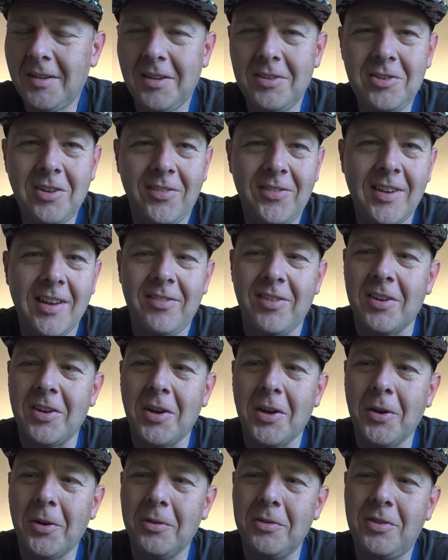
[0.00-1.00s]
Just as an
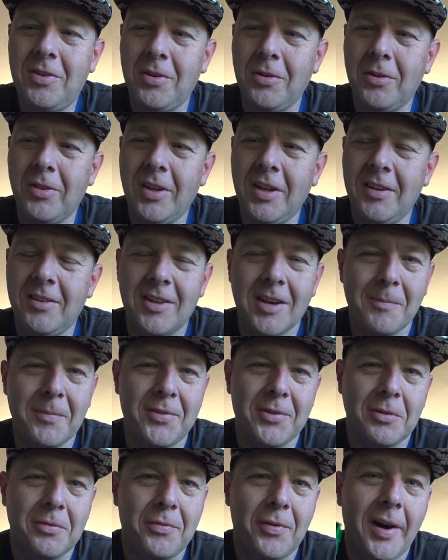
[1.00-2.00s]
ode to the
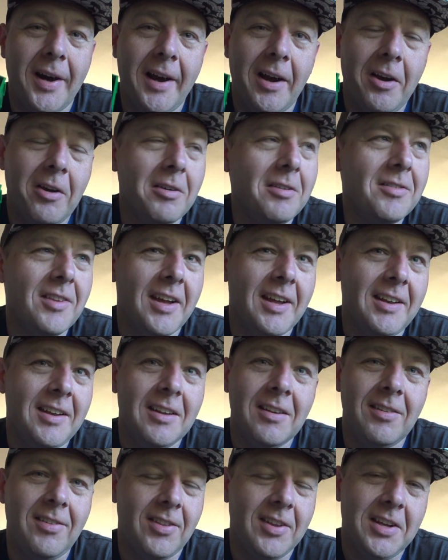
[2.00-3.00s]
dumpster fire that
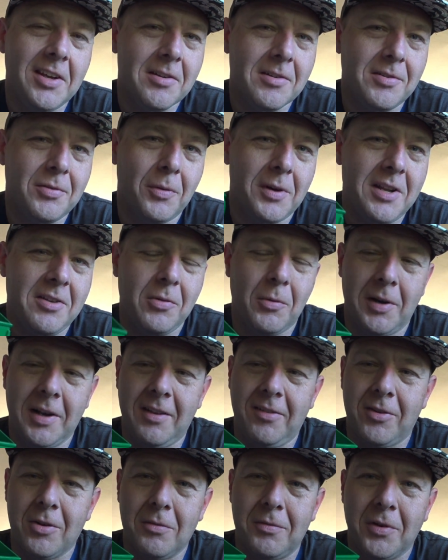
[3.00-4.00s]
is the year
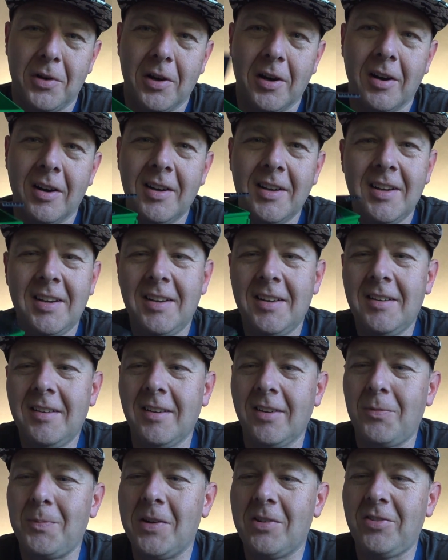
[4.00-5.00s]
2020 so far,
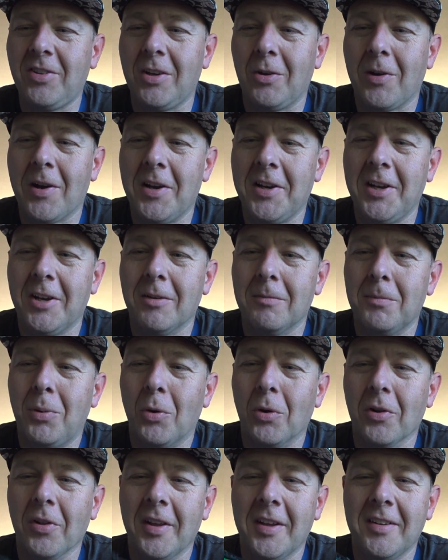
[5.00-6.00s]
especially around here in
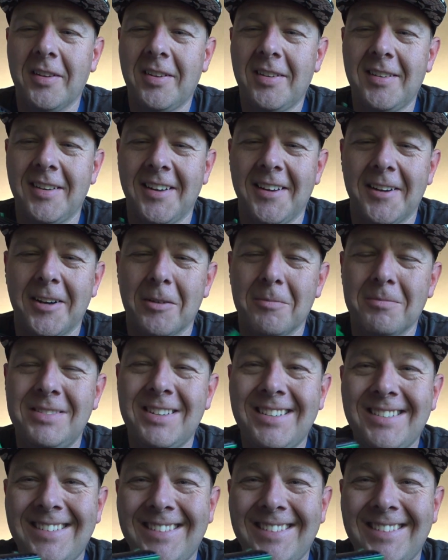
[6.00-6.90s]
Portland. Um,